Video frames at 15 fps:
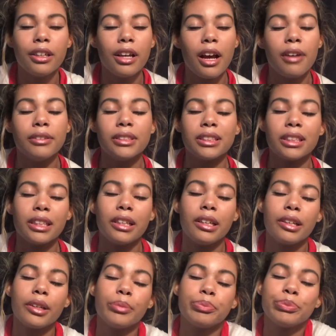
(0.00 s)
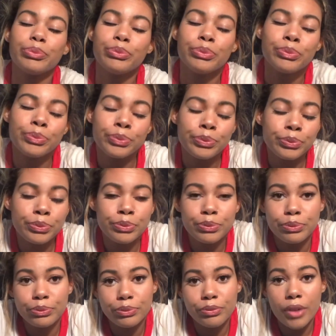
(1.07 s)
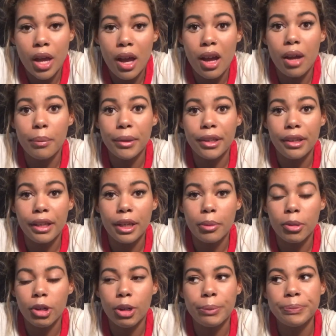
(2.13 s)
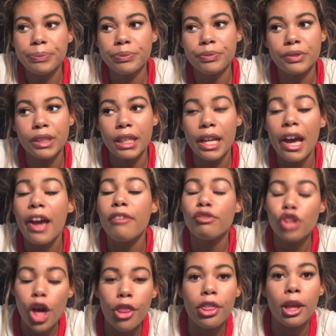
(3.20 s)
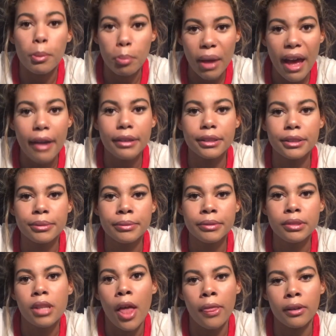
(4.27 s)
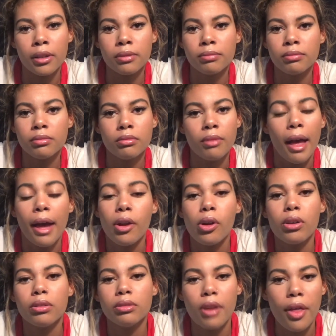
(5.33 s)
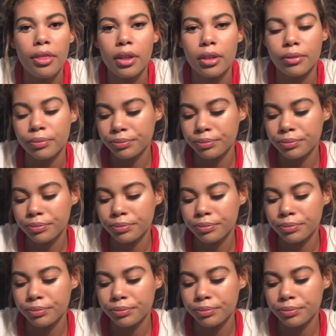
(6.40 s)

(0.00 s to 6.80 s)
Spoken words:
I was like, I'm in labor and I have nothing packed. Nothing at all. Nothing.